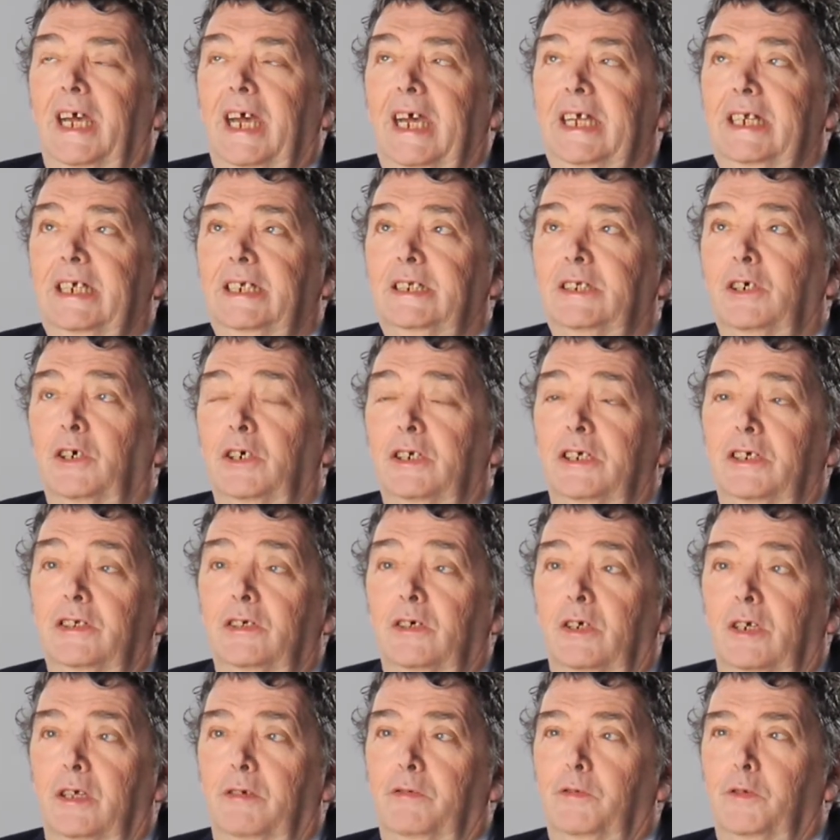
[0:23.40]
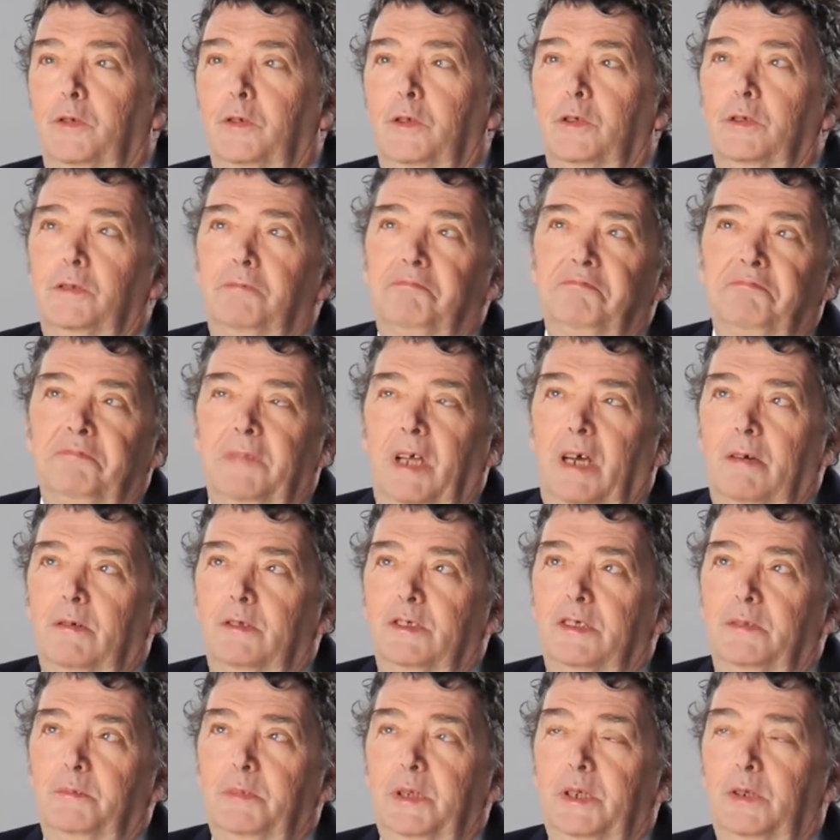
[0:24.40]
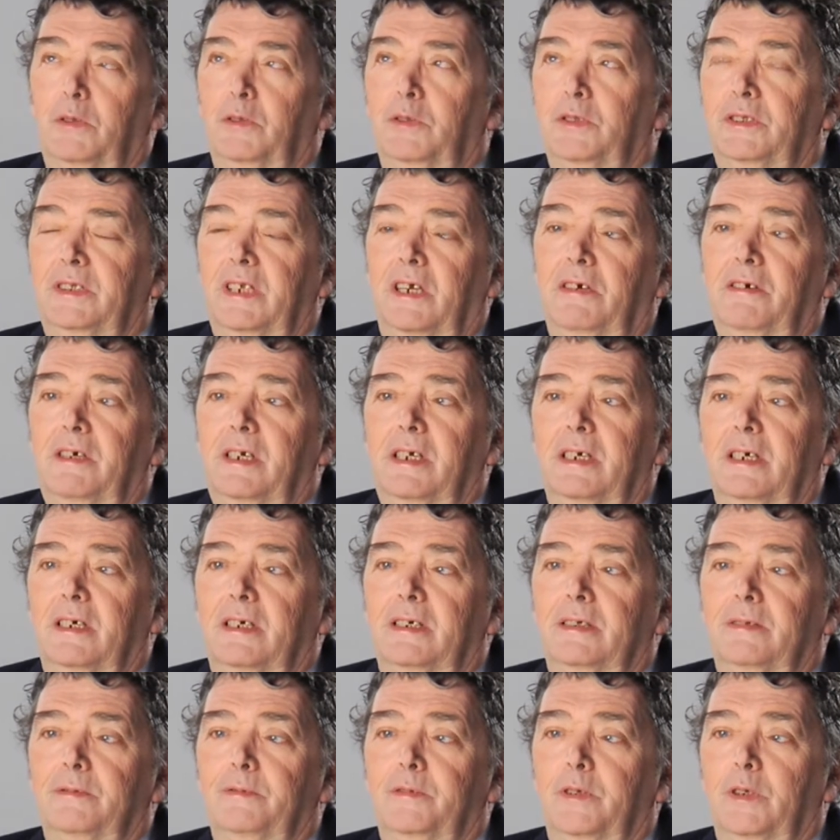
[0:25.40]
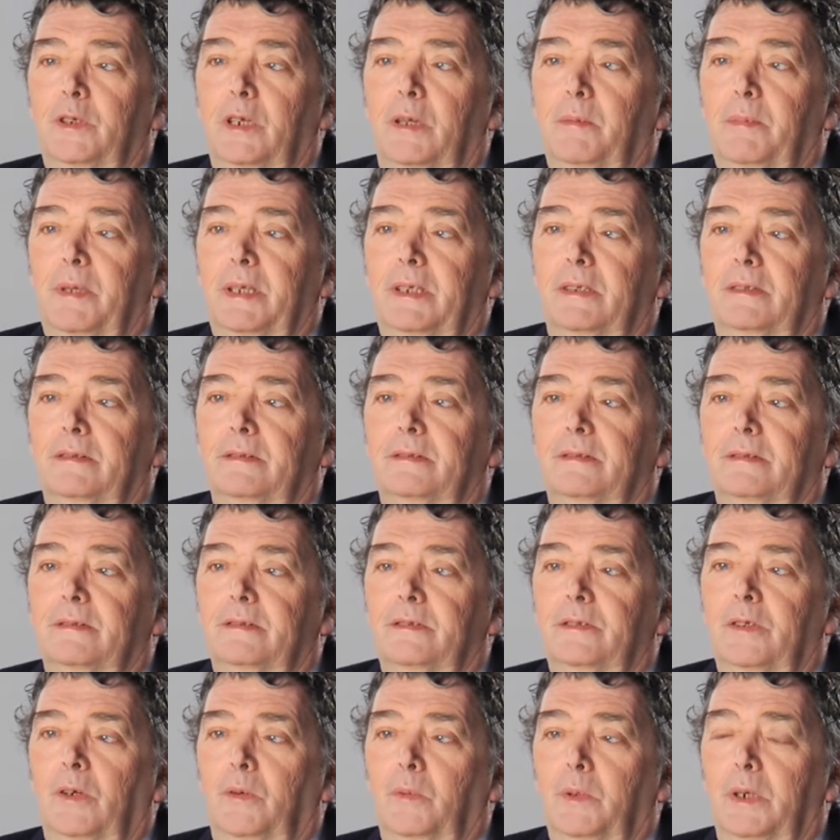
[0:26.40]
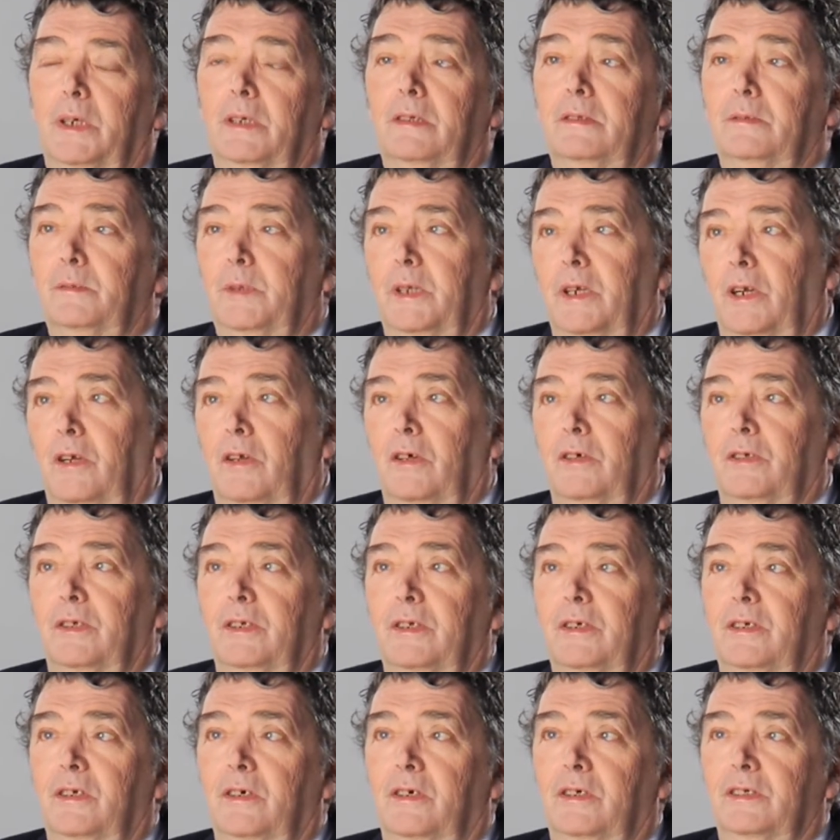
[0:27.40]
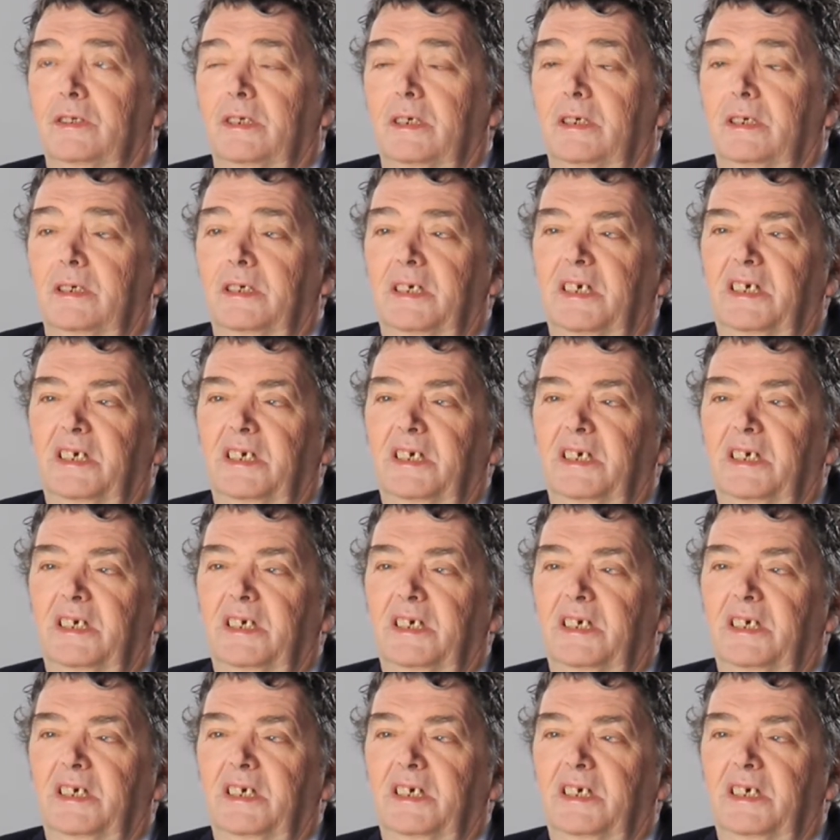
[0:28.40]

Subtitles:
and in 1994 I was a bit ordinary, feeling a bit not well, went along to the doctor.